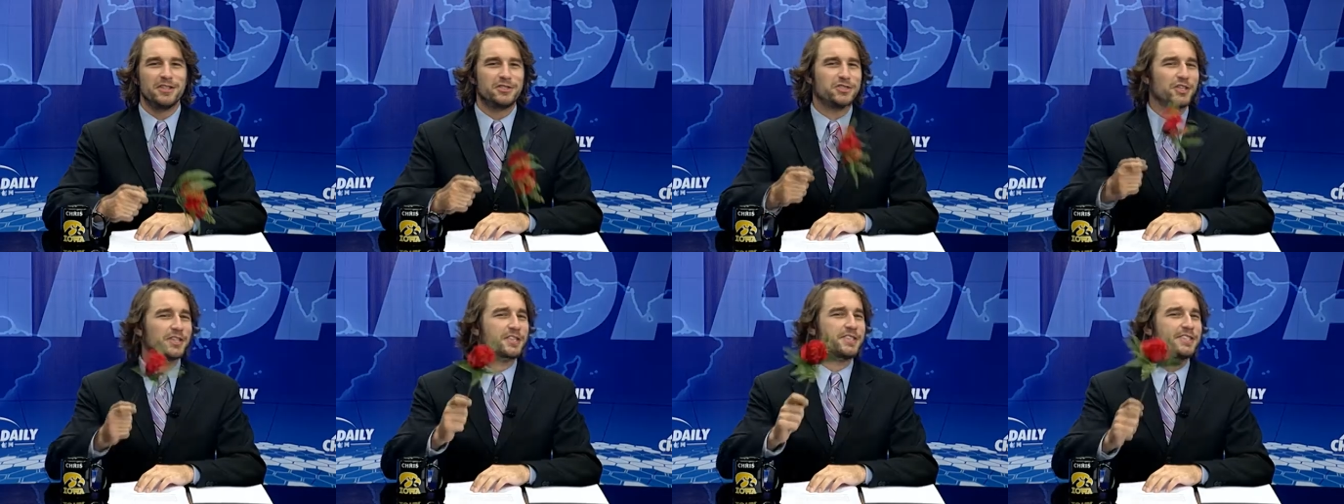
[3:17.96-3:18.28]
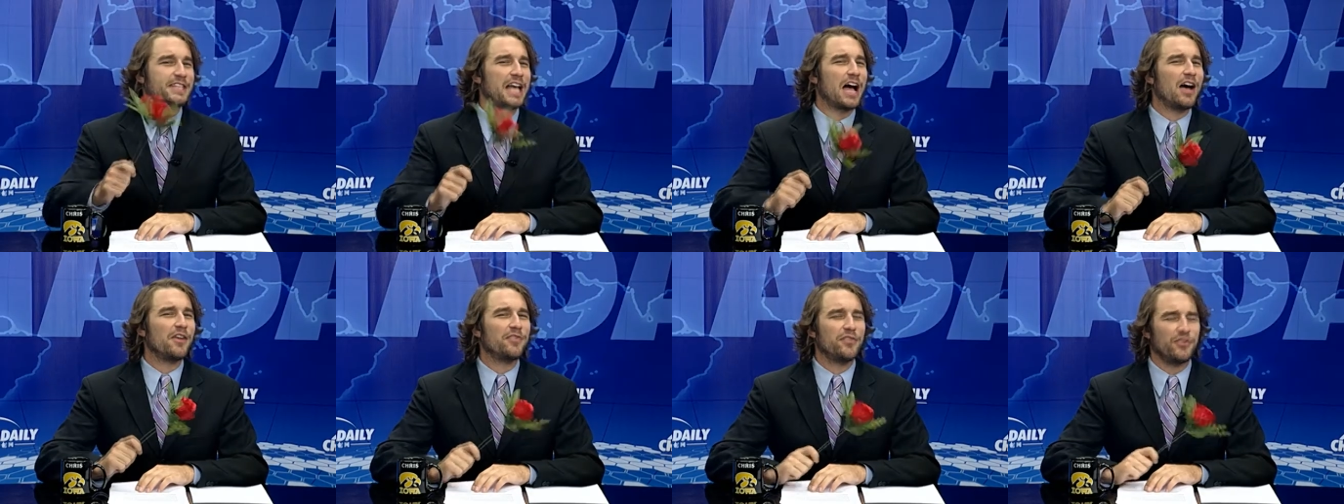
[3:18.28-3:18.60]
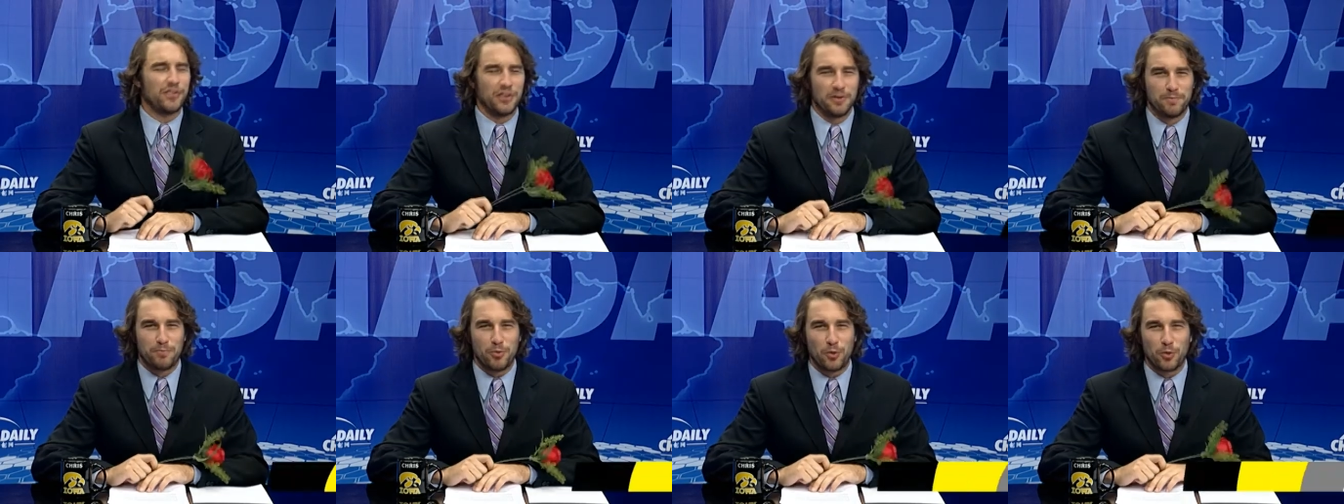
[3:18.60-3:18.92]
Just south of
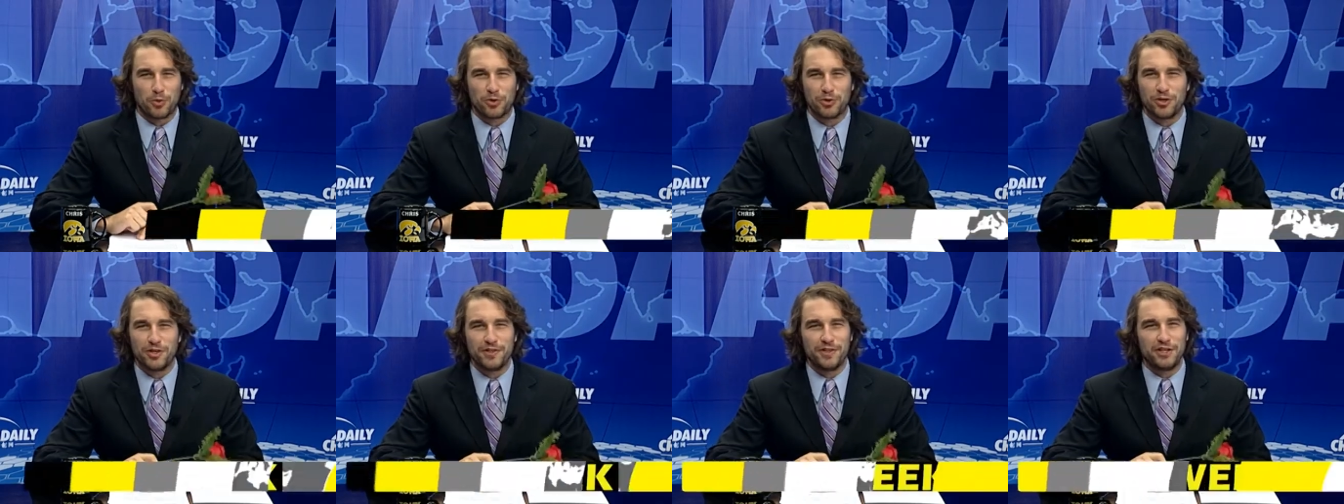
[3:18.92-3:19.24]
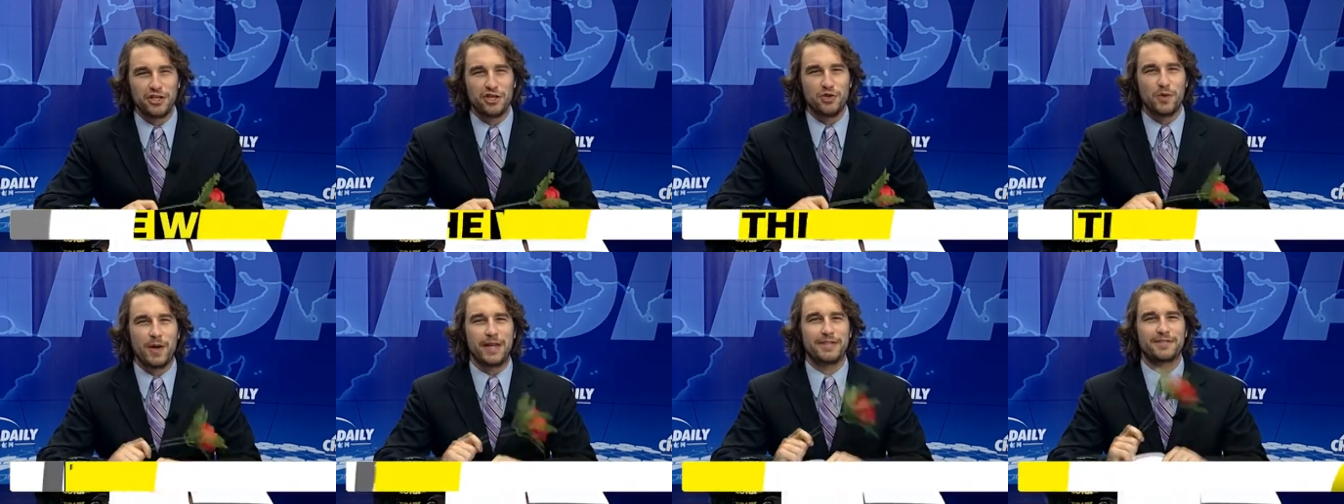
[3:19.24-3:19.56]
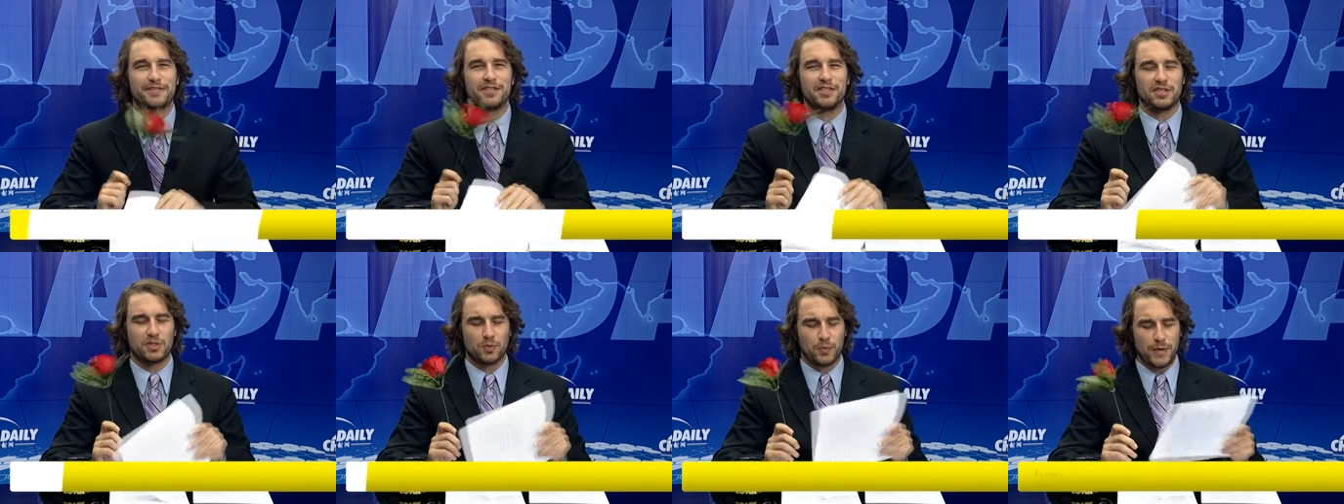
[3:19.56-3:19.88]
the border in the U.S.
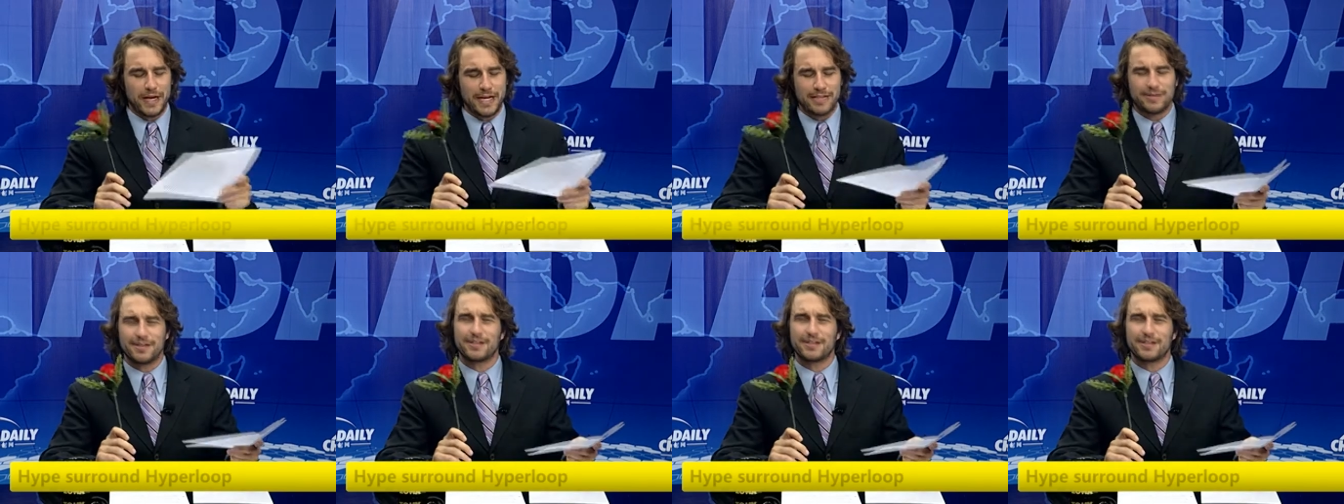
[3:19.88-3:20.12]
this week,